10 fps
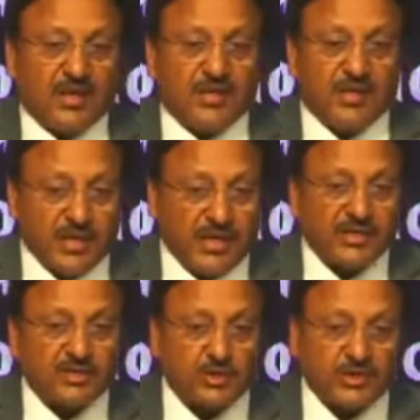
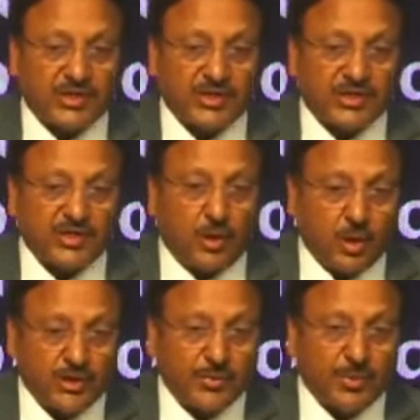Needless to say that in all
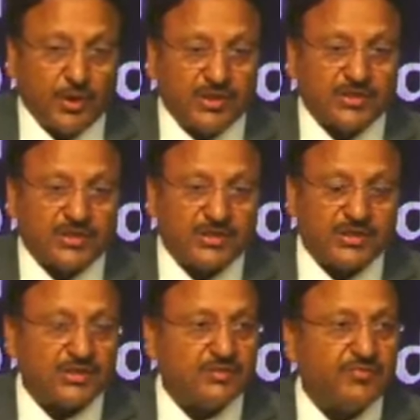the polling
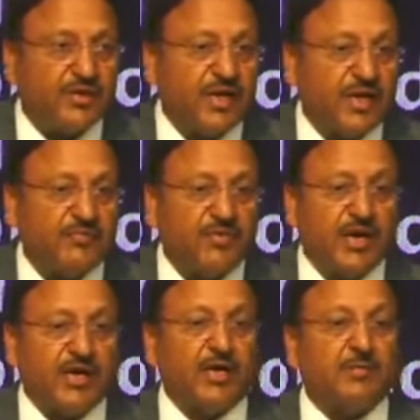stations we'll have
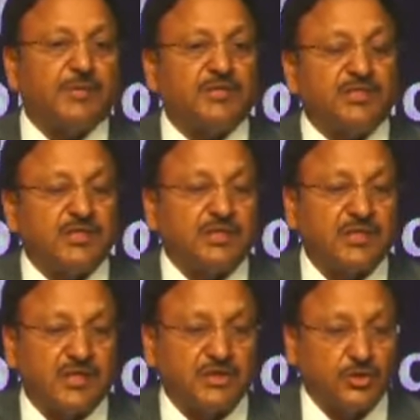100%
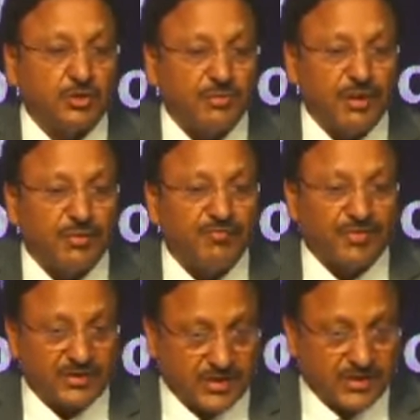assured minimum
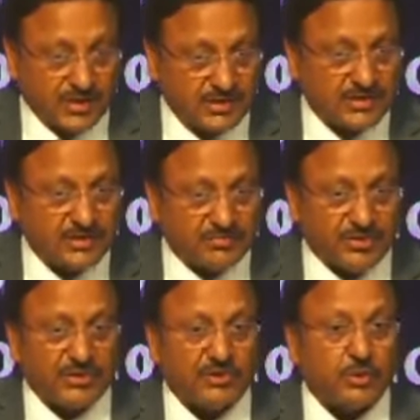facilities,
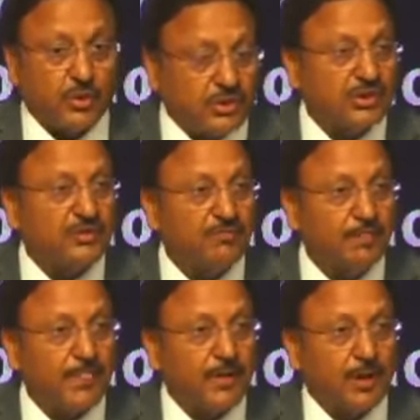which include,
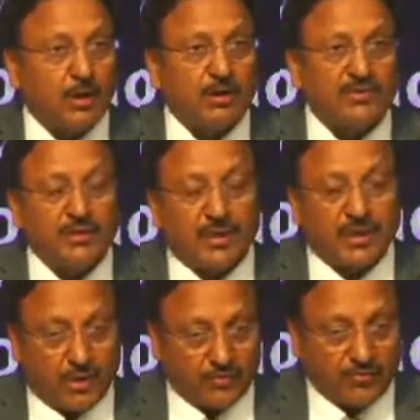all of them are
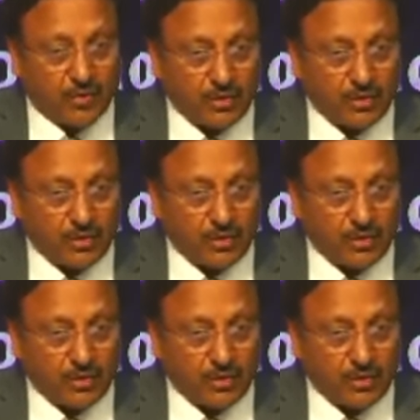ground floor,